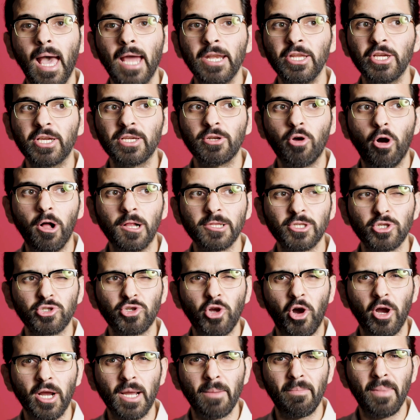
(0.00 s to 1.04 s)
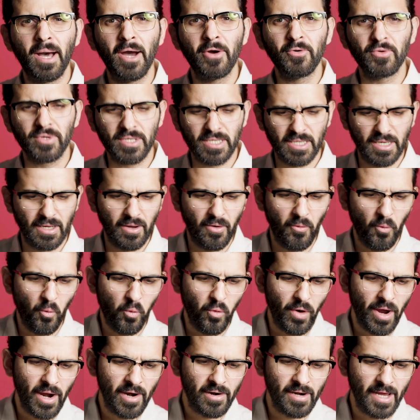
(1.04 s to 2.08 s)
And you can also talk about
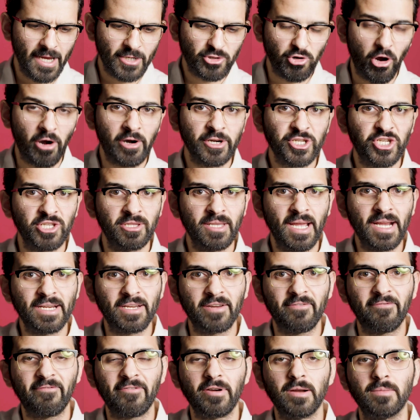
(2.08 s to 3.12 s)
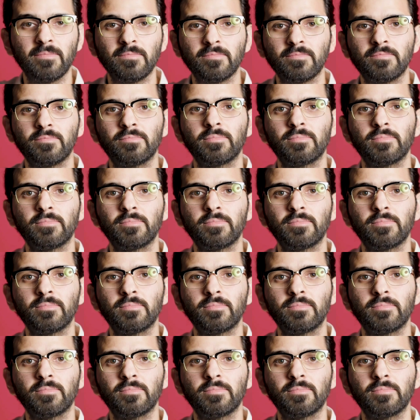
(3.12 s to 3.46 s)
where it originated from.